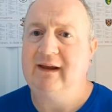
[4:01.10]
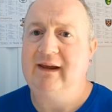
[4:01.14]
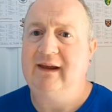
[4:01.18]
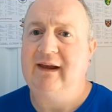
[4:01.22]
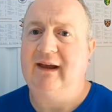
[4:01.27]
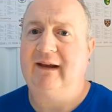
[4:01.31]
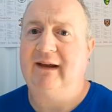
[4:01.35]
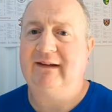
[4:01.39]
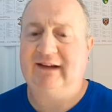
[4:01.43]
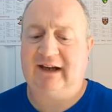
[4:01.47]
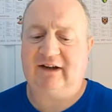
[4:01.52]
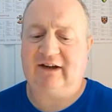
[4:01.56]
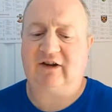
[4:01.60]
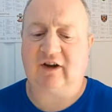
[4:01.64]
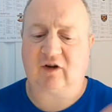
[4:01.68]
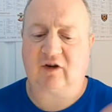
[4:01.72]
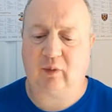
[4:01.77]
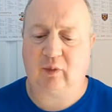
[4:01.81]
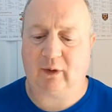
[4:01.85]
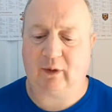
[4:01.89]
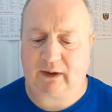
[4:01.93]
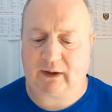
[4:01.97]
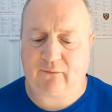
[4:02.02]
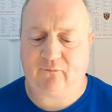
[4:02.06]
His age is
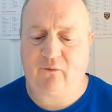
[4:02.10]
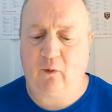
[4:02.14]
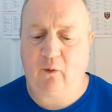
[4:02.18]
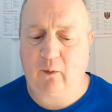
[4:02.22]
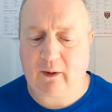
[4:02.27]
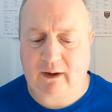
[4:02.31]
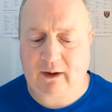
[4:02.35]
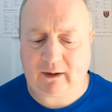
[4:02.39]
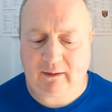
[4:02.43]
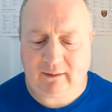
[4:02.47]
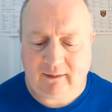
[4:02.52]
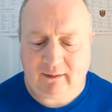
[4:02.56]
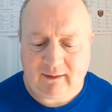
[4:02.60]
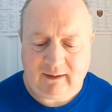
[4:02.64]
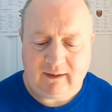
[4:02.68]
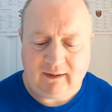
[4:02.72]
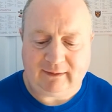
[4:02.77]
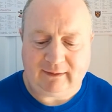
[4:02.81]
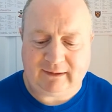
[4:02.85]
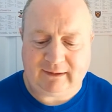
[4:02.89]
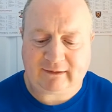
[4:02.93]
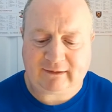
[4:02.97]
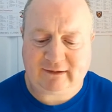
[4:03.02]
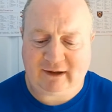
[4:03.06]
24.
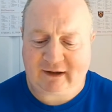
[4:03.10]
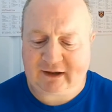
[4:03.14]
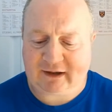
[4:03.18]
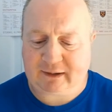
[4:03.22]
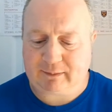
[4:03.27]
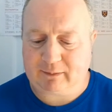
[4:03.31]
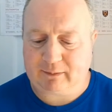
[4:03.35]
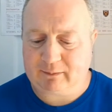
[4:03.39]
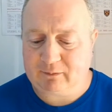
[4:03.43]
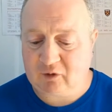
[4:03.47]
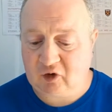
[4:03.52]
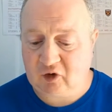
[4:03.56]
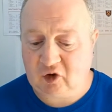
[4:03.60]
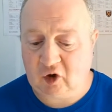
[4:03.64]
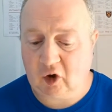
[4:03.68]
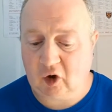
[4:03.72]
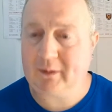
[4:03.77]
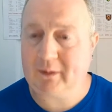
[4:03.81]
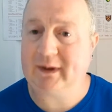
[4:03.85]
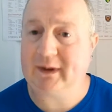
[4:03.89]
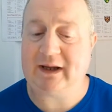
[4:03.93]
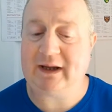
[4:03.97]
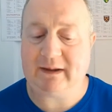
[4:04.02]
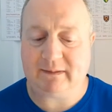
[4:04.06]
Nationality
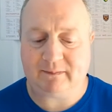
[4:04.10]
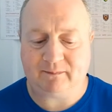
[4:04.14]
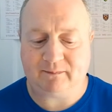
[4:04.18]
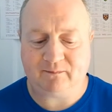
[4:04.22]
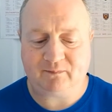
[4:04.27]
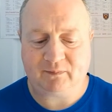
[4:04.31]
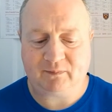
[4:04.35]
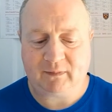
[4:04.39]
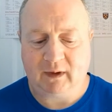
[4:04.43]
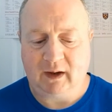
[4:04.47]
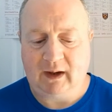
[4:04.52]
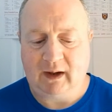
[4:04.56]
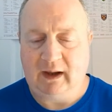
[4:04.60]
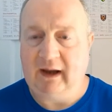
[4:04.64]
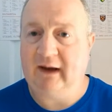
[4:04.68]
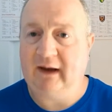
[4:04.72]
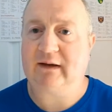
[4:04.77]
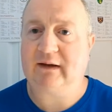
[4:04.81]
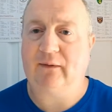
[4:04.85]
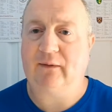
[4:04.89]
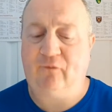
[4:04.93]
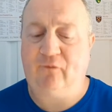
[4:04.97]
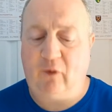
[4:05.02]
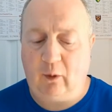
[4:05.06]
Germany. He's
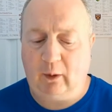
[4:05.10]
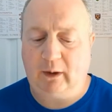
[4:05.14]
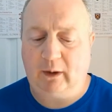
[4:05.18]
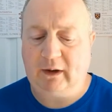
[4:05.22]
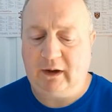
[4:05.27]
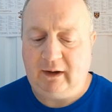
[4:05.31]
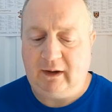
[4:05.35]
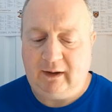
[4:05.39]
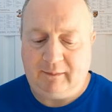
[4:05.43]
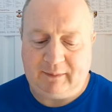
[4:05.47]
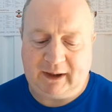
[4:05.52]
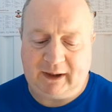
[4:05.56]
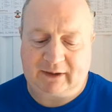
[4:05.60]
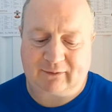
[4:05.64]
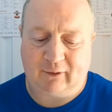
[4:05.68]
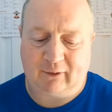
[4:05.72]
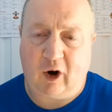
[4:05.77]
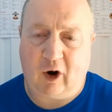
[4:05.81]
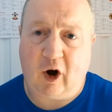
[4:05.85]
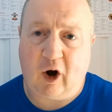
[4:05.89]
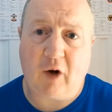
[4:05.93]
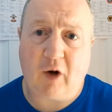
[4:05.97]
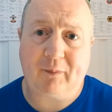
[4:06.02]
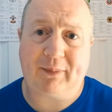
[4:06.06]
a forward. Plays for
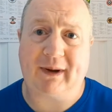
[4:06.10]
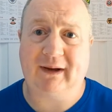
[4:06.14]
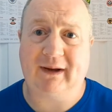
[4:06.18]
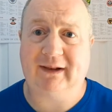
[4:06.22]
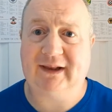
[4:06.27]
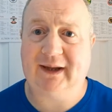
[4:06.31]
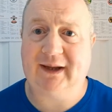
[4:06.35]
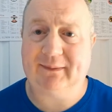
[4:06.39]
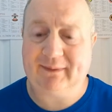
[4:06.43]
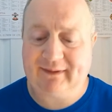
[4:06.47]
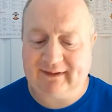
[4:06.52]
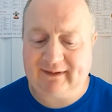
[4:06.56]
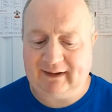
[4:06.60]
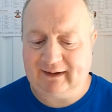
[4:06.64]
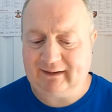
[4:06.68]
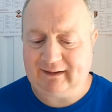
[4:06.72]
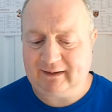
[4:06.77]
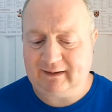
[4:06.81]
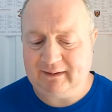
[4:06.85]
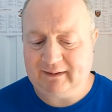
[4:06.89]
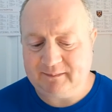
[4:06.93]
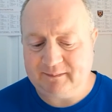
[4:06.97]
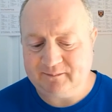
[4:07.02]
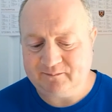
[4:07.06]
RB Leipzig.
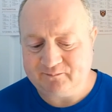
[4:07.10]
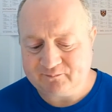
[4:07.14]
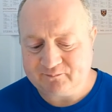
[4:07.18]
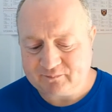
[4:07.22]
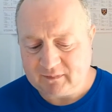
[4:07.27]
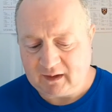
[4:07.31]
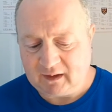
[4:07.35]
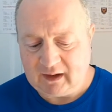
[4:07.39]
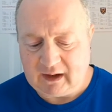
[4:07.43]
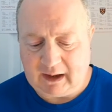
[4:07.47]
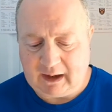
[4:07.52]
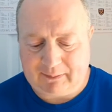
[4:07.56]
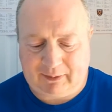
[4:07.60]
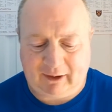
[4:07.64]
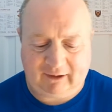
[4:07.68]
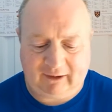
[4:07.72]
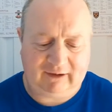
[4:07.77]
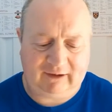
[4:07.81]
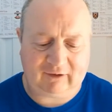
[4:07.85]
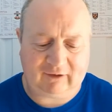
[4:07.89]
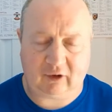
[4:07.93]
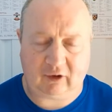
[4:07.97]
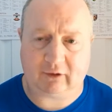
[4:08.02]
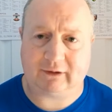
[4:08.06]

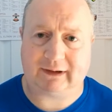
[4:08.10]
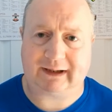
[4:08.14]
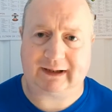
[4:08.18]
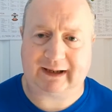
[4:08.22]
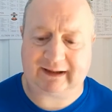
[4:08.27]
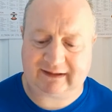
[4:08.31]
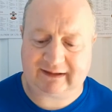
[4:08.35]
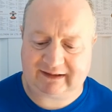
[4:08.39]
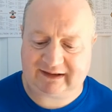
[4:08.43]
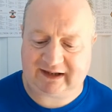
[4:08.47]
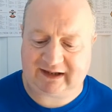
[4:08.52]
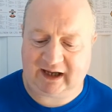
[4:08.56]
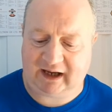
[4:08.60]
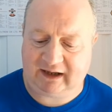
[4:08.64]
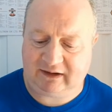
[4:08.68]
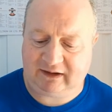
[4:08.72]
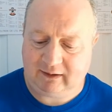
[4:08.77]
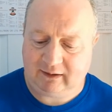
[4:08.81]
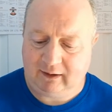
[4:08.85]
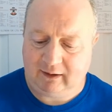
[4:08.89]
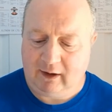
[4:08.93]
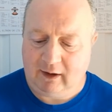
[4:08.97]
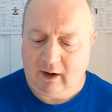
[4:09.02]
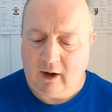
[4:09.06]
Appearances on
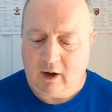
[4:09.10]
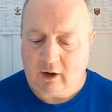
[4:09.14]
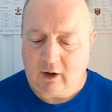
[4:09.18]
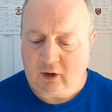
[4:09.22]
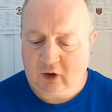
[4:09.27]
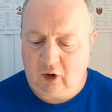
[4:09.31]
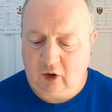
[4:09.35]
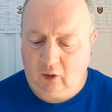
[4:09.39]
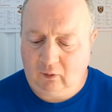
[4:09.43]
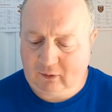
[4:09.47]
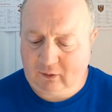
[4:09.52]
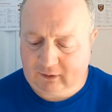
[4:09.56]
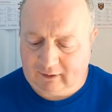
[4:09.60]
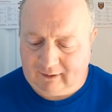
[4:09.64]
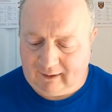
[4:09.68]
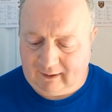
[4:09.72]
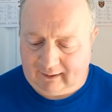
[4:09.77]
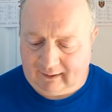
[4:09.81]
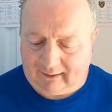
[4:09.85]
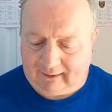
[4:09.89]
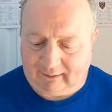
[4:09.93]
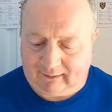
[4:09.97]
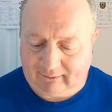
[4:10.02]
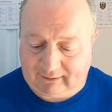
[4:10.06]
18. Goals
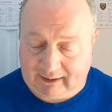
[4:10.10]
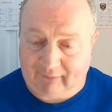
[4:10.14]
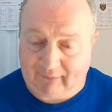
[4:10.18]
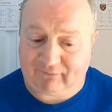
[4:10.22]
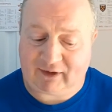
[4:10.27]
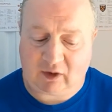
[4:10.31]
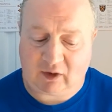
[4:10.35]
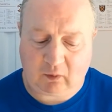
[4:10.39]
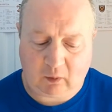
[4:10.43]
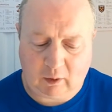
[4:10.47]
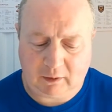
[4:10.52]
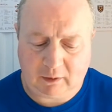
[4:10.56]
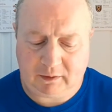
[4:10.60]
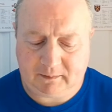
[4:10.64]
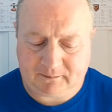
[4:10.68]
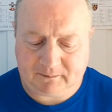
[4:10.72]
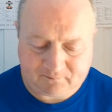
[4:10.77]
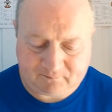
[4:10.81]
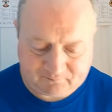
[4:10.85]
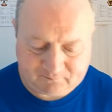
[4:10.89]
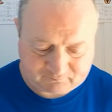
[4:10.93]
71.